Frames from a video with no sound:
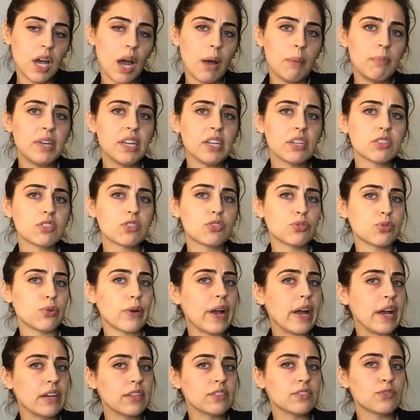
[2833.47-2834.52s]
I'm hearing
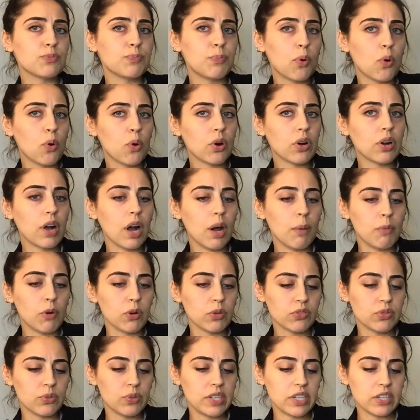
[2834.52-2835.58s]
transport. I'm
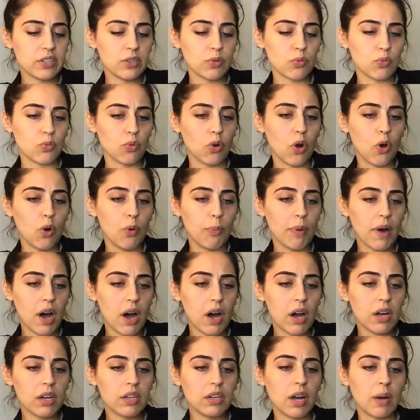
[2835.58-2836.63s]
also hearing
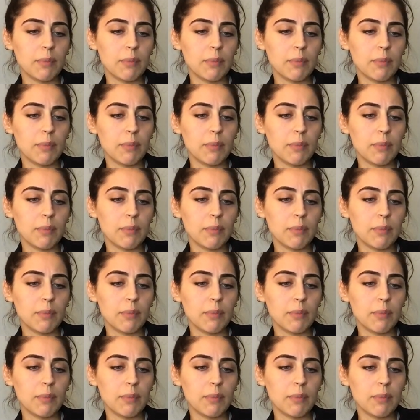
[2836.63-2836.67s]
robot.